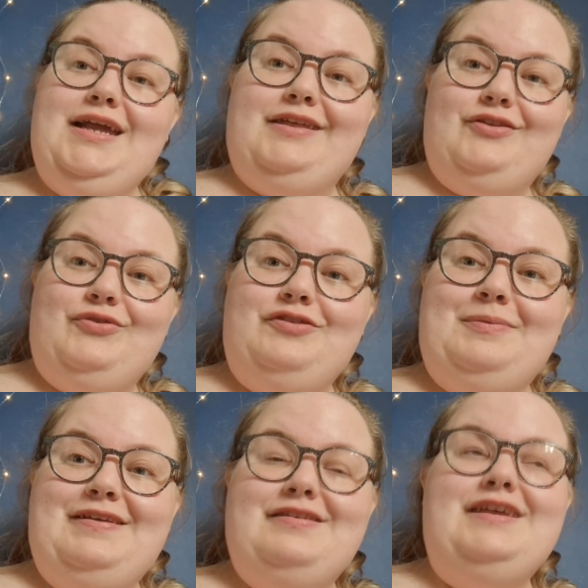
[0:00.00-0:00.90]
in those
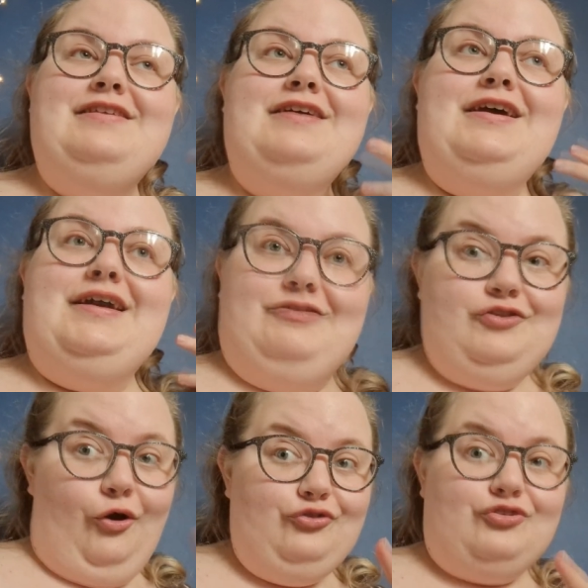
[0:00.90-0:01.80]
species. It's
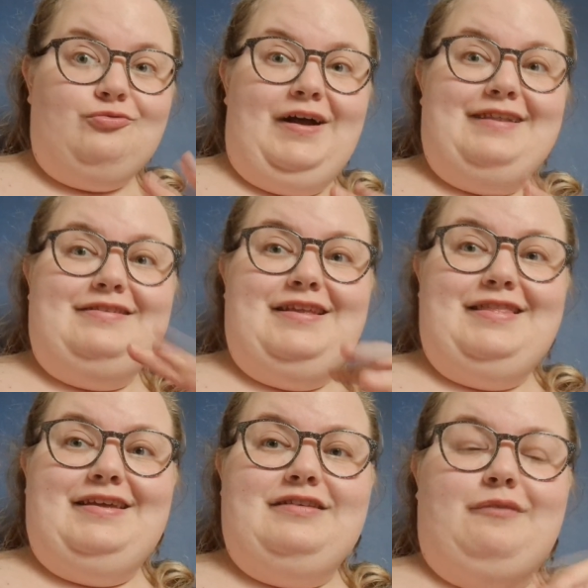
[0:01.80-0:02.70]
not just rats
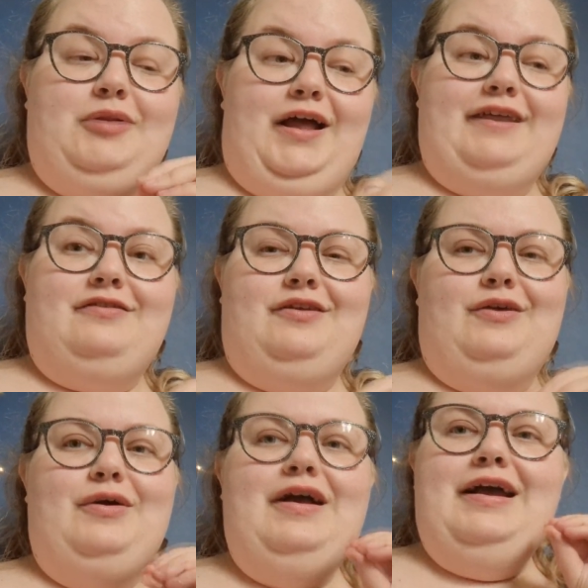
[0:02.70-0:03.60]
that this applies
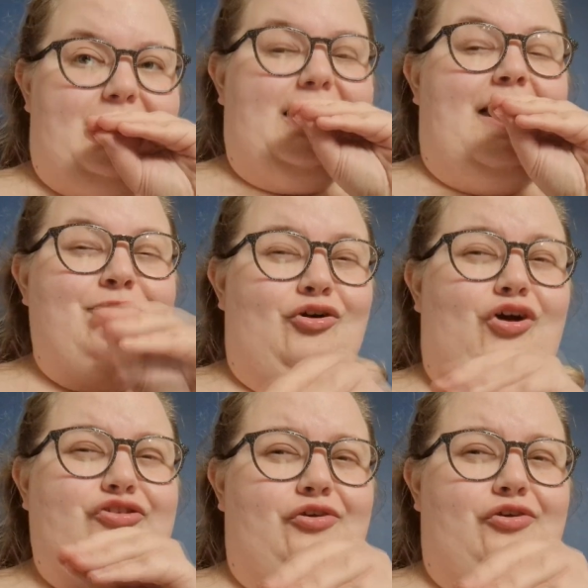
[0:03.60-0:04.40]
to. I'm not